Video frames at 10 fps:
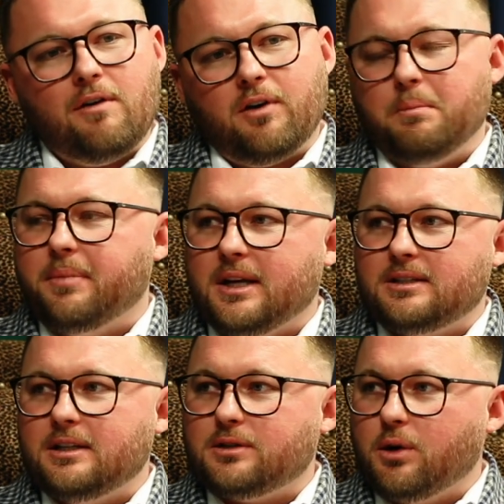of our
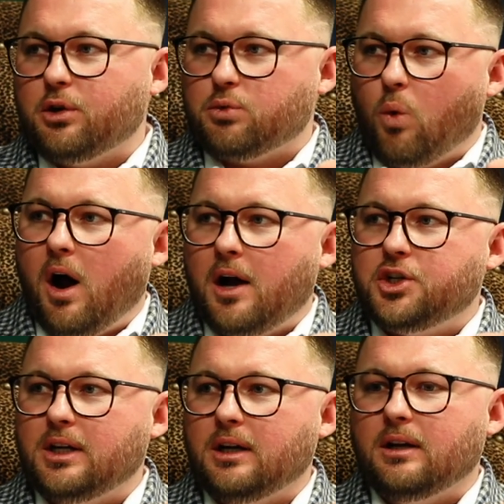business owners
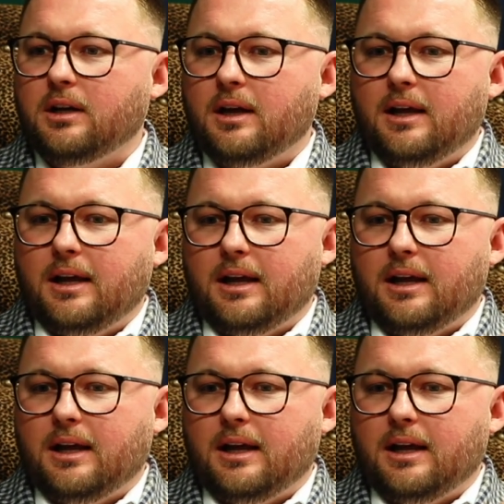watching